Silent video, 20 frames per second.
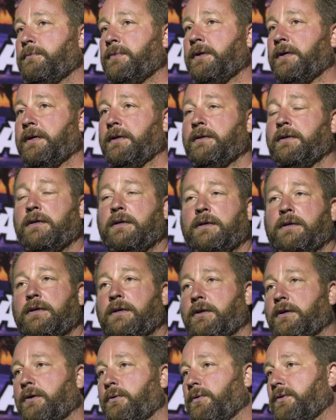But,
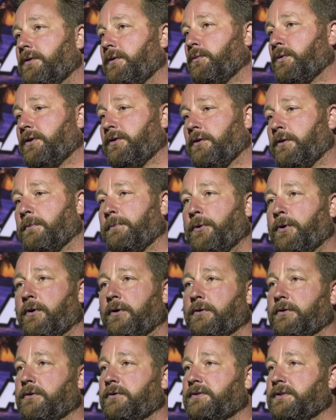you know, with our
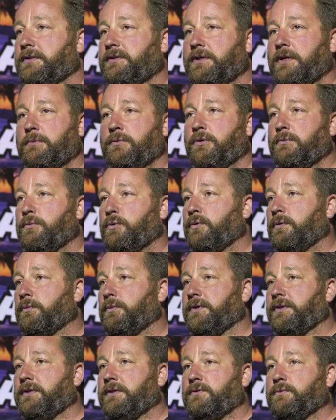partners that's come on board
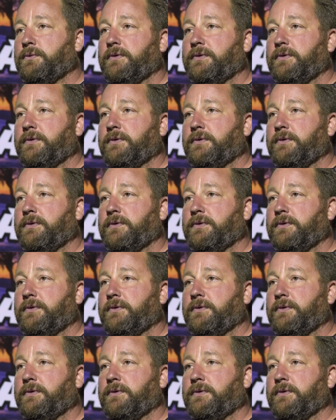with us,